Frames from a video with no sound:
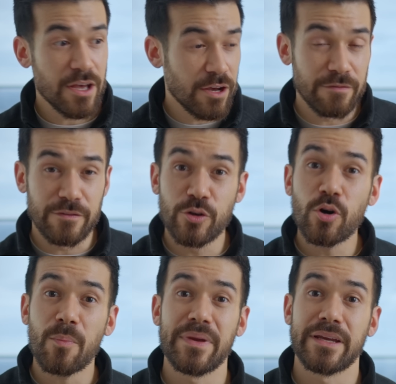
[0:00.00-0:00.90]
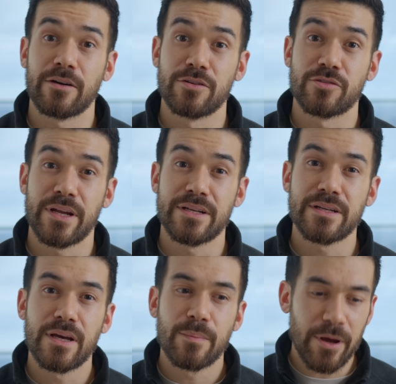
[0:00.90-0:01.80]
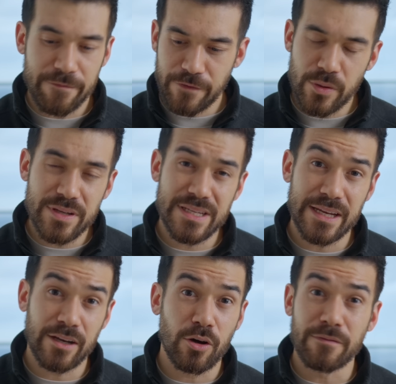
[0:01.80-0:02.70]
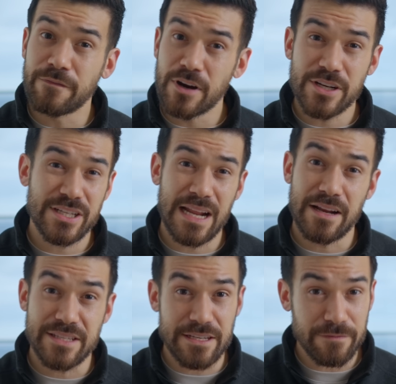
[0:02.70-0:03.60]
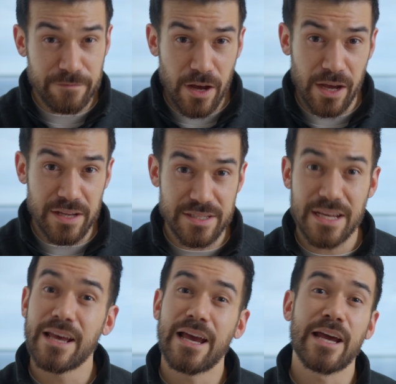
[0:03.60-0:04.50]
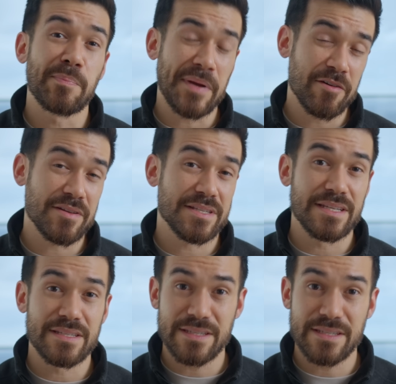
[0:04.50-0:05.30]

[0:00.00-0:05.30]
of not being on trend by focusing on functionality first and appearances